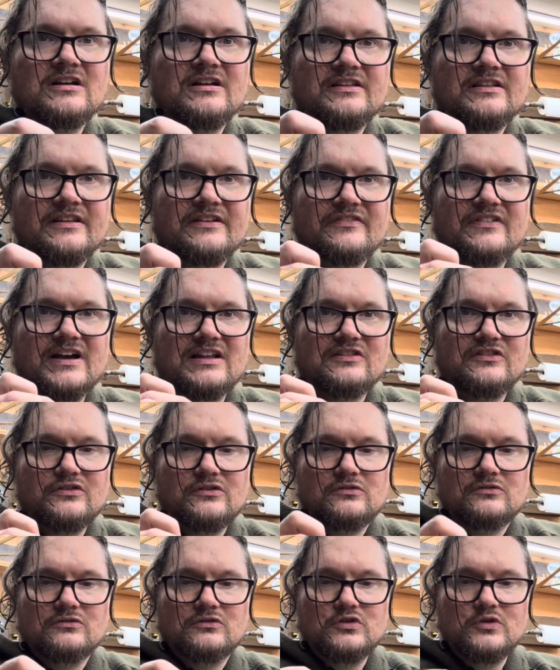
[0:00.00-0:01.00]
they've got
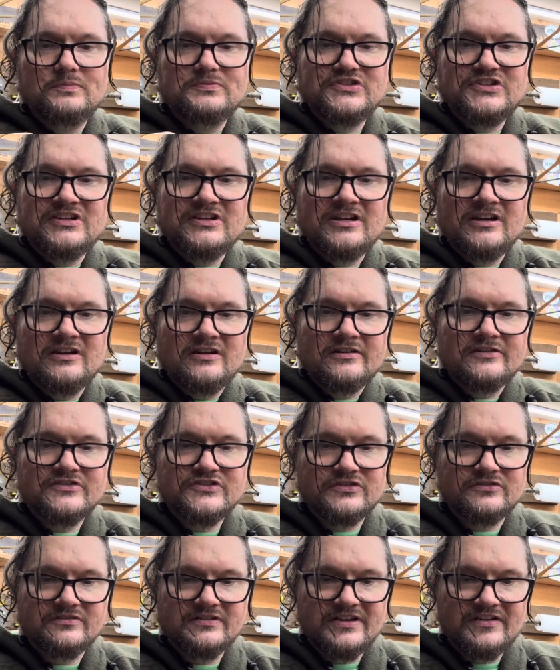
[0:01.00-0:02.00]
little loops in here.
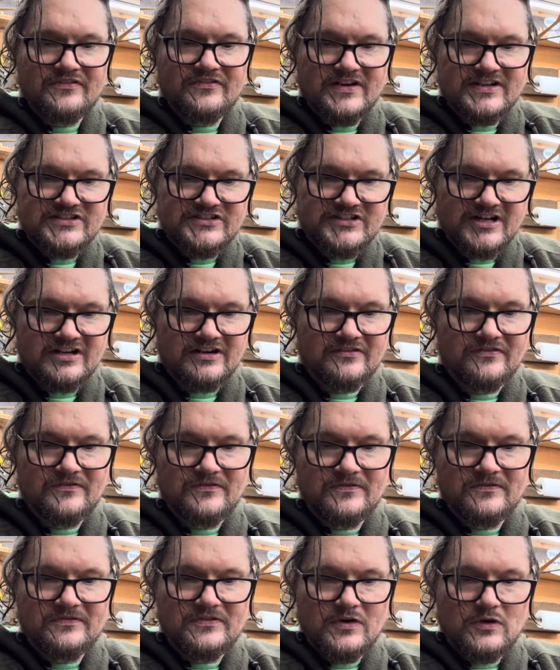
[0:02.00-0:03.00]
So if I stick a
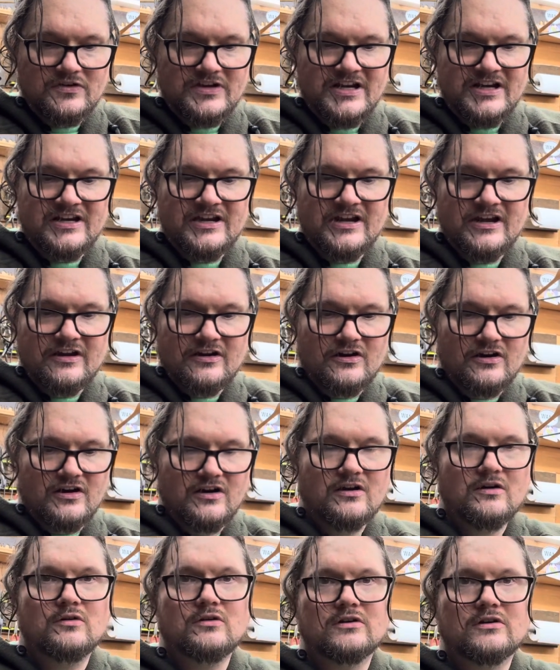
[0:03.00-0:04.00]
phone in
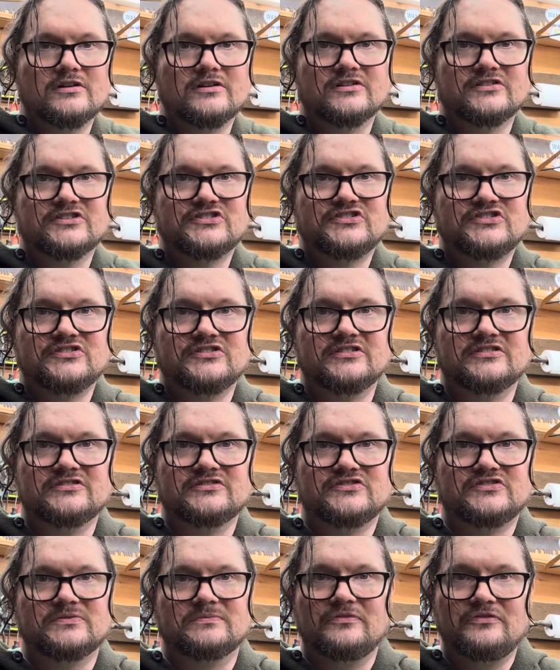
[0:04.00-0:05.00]
here or just
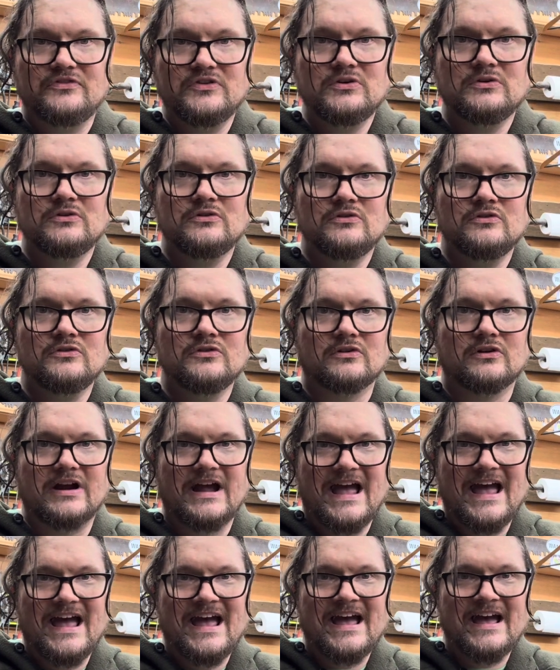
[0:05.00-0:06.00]
some food or a
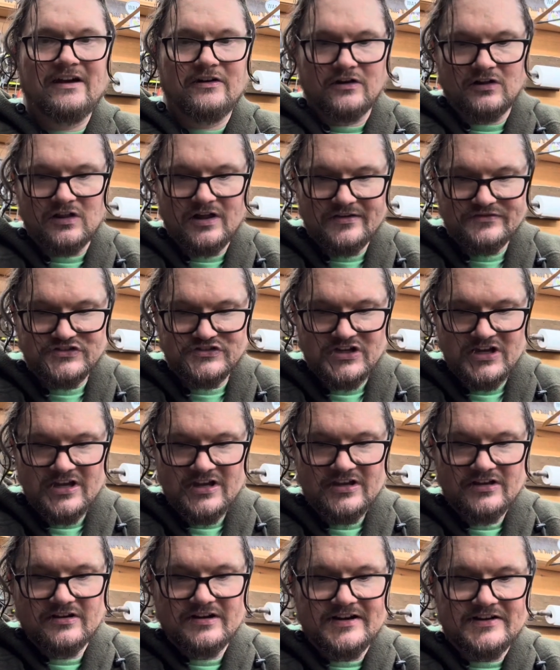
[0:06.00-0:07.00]
hat or gloves,
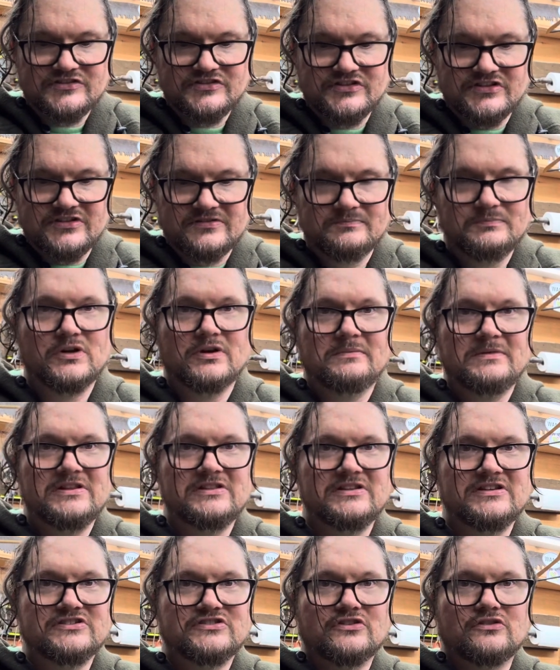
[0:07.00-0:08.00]
you can actually put them in
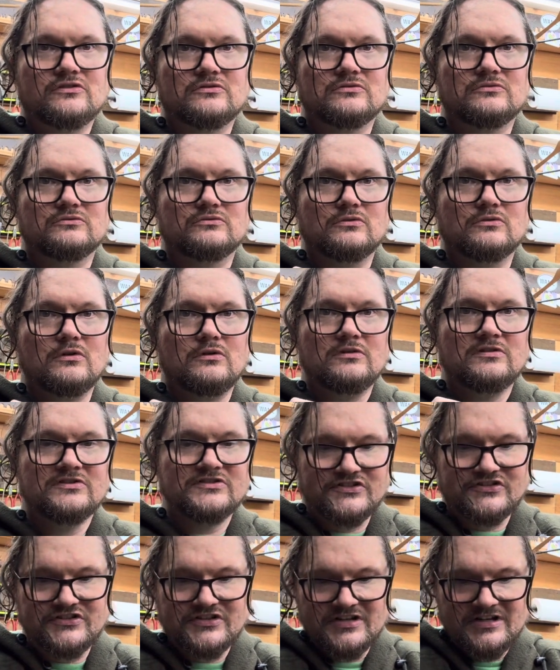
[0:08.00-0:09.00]
these little
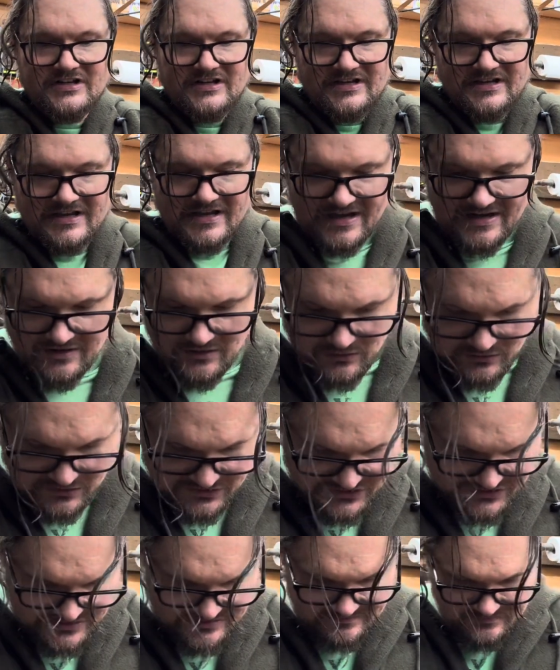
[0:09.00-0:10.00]
rolls, and it
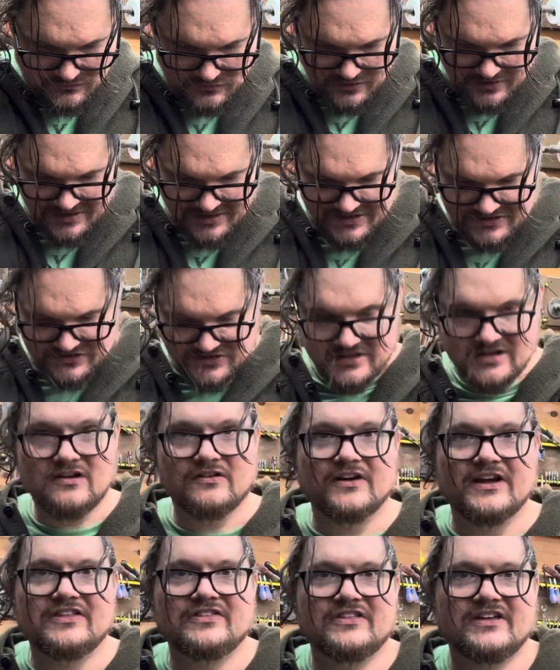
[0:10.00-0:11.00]
holds it where it needs to
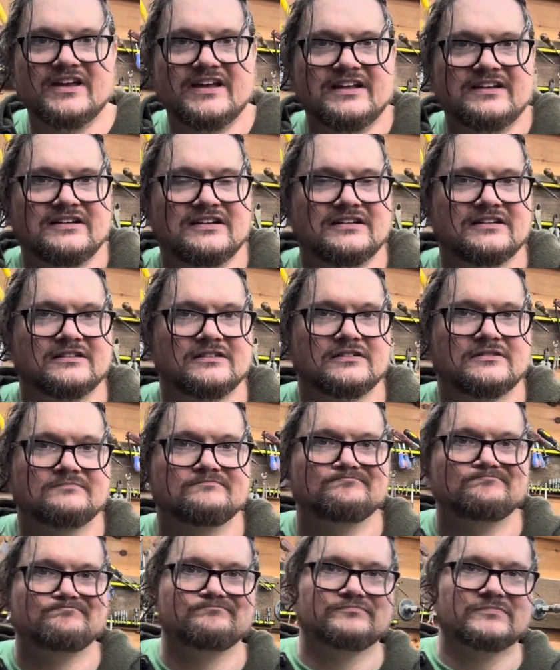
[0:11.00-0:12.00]
go. And then
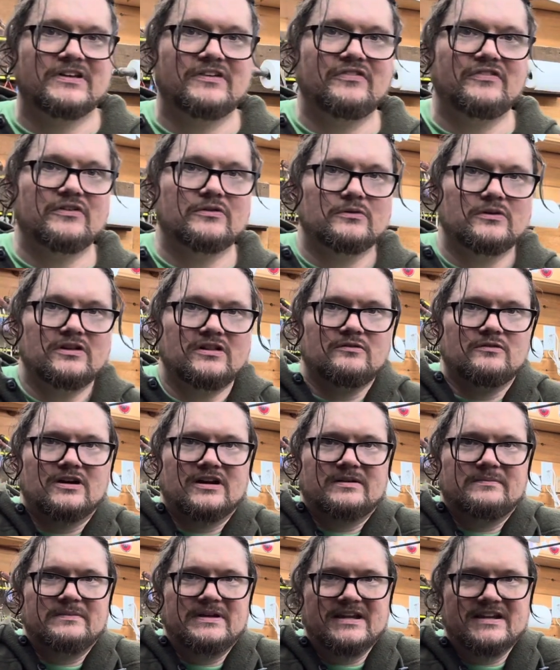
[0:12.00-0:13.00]
if you really want
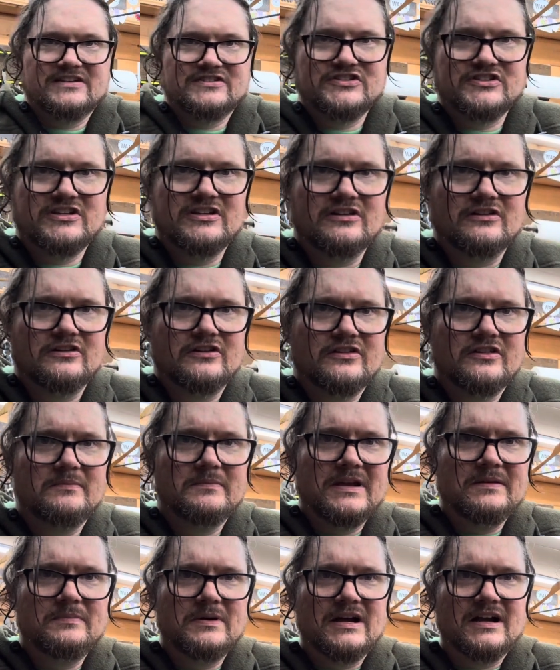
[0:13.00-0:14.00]
to make it secure, the
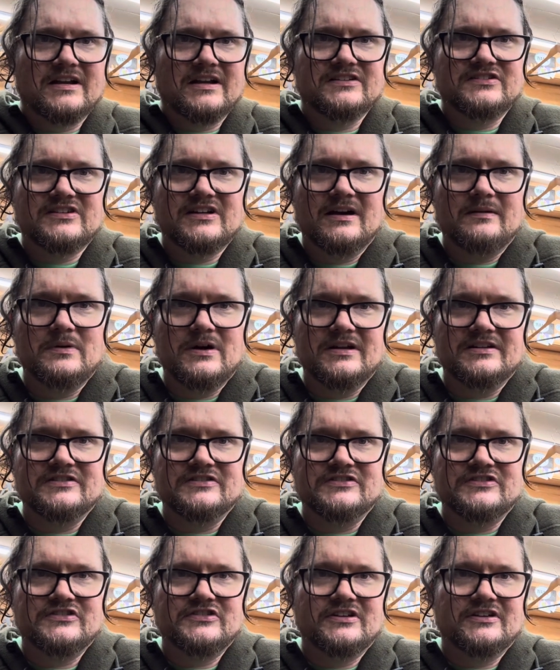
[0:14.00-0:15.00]
main pocket's got
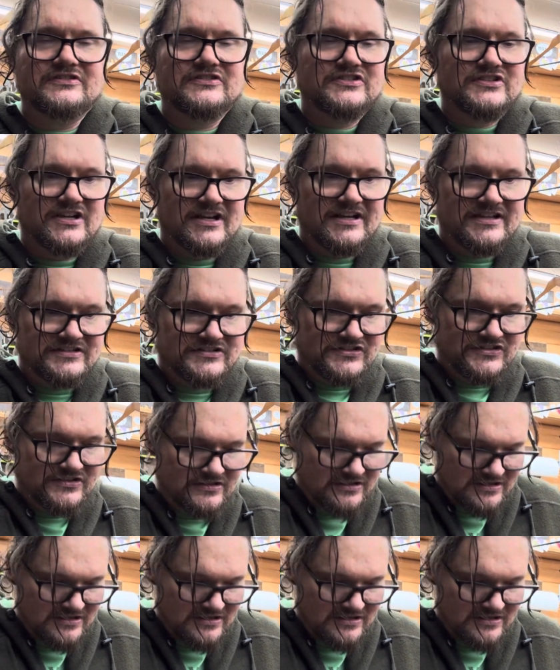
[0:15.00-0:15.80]
buttons on the sides.